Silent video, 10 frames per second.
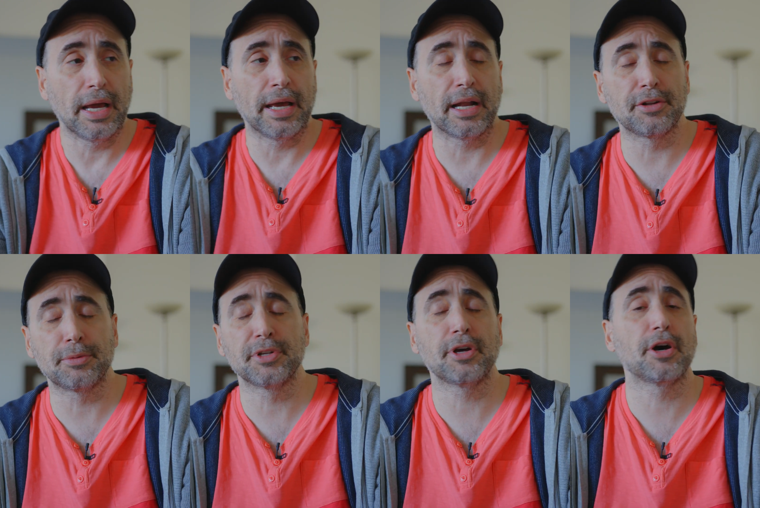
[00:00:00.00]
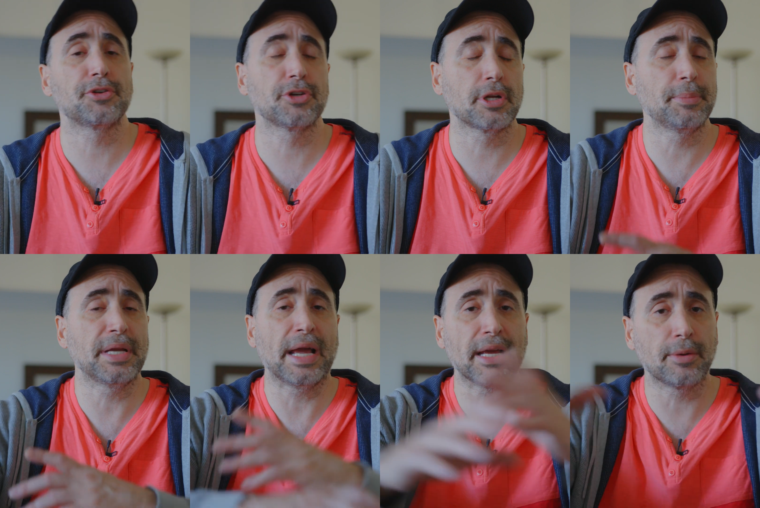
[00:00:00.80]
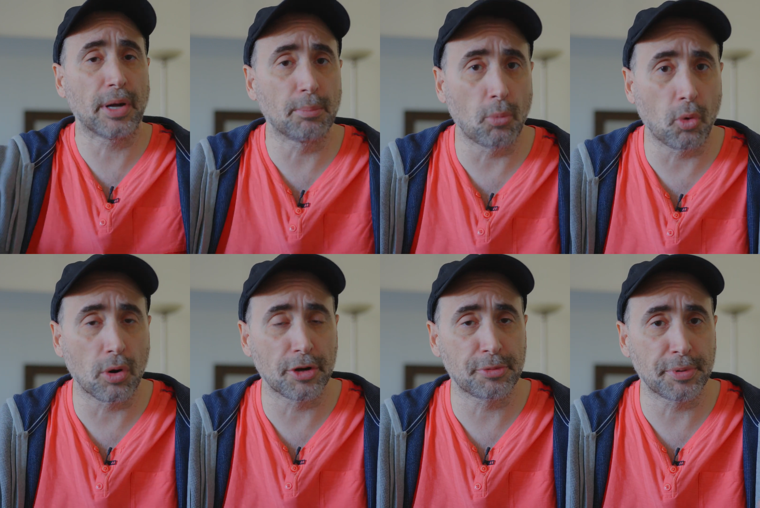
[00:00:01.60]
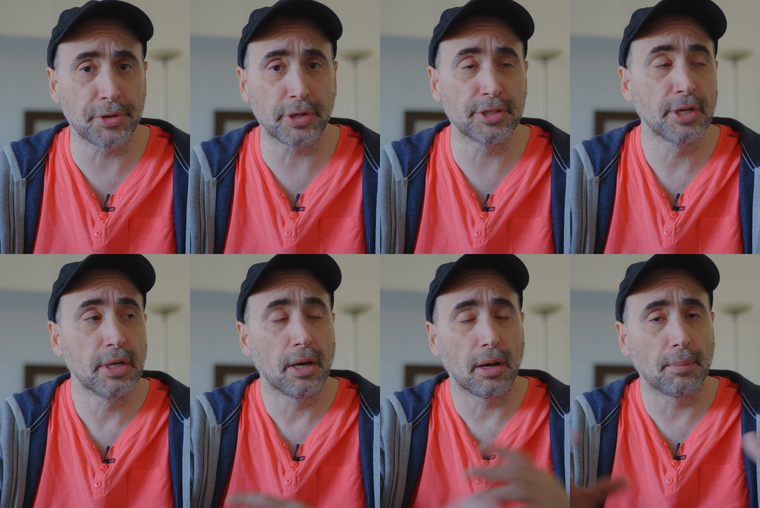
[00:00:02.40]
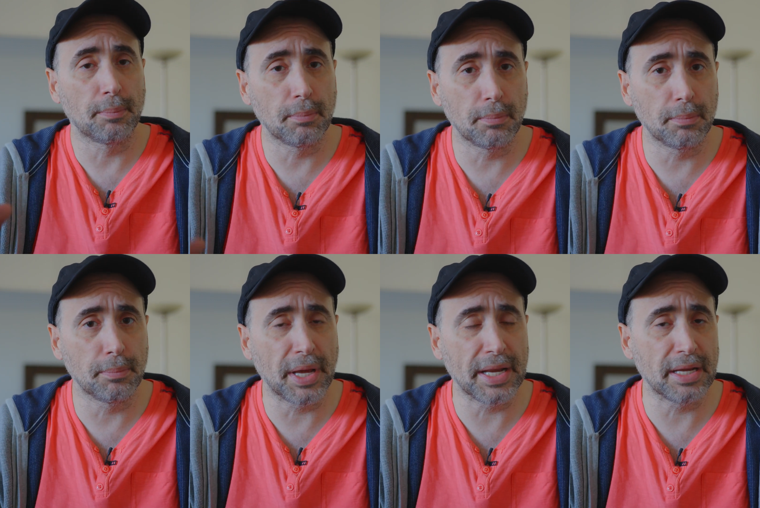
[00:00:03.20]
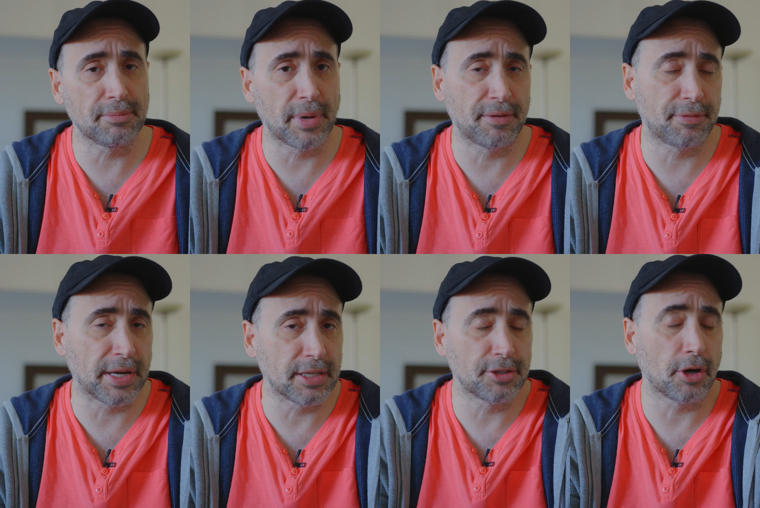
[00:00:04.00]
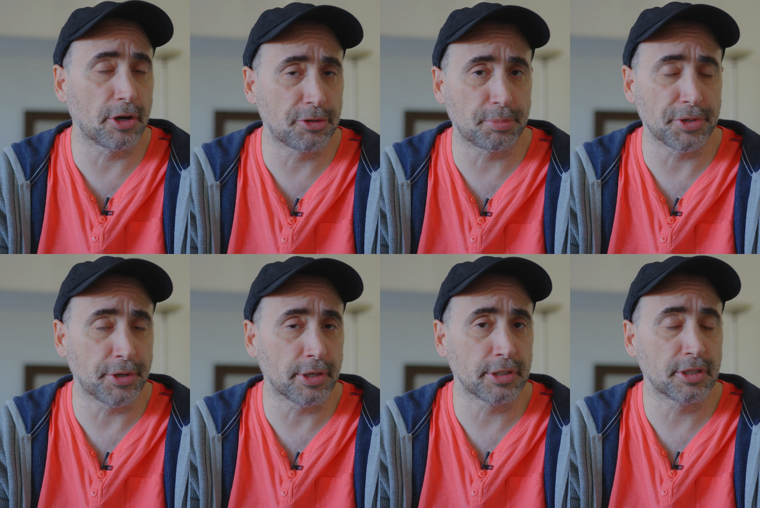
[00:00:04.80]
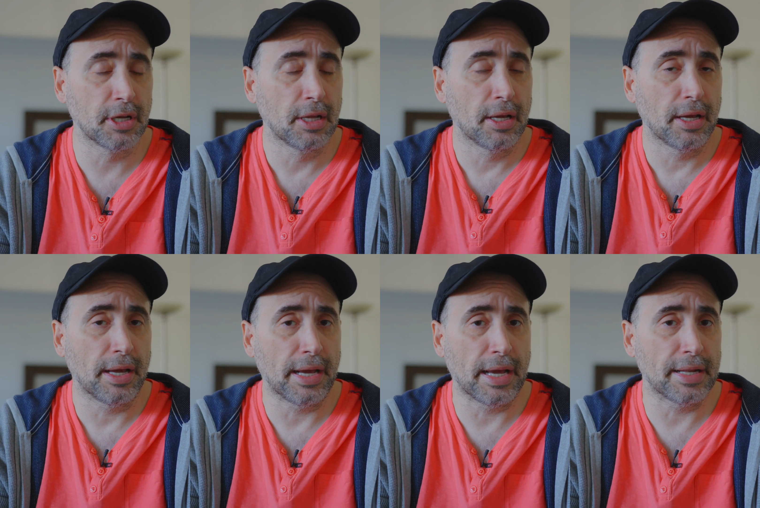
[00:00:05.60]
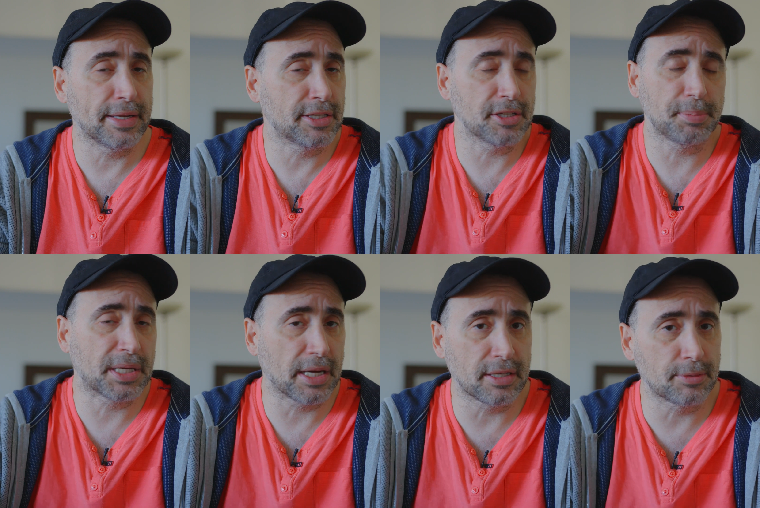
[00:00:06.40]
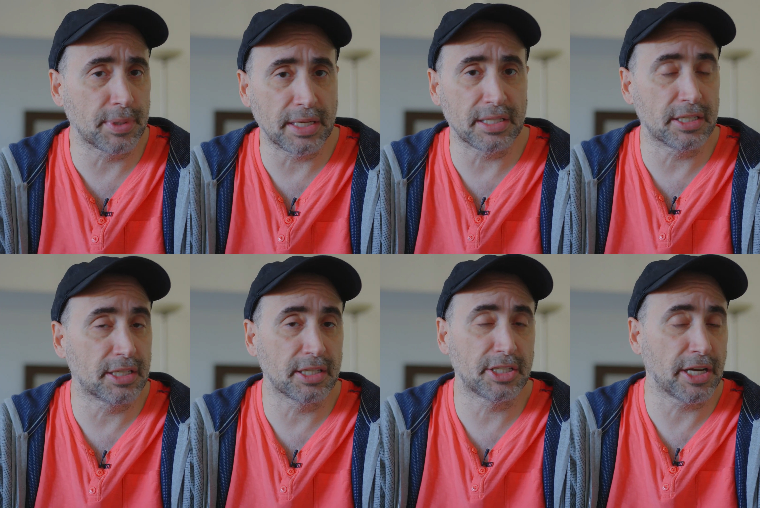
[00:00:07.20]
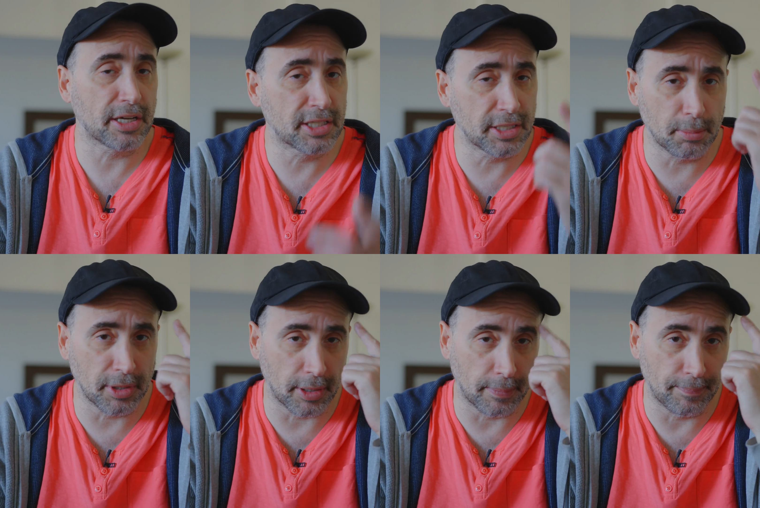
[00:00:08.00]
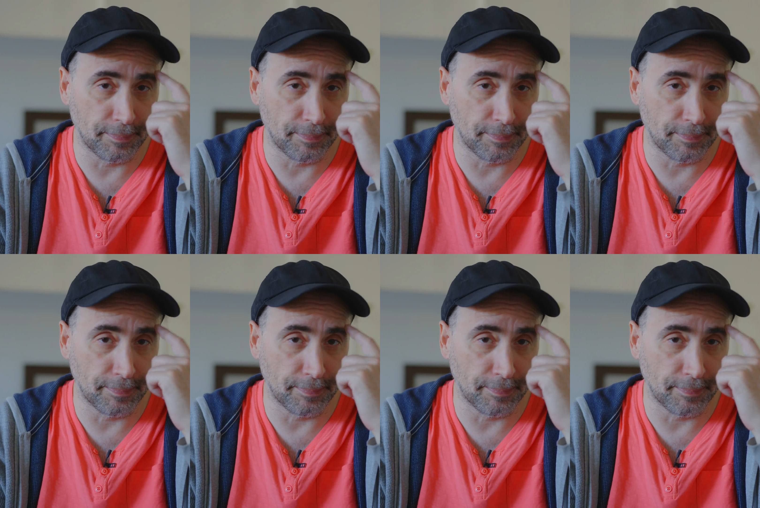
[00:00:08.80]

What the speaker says: And as a result, you're going to be hanging around more entrepreneurs. Many of my friends are entrepreneurs, and it's just because we share similar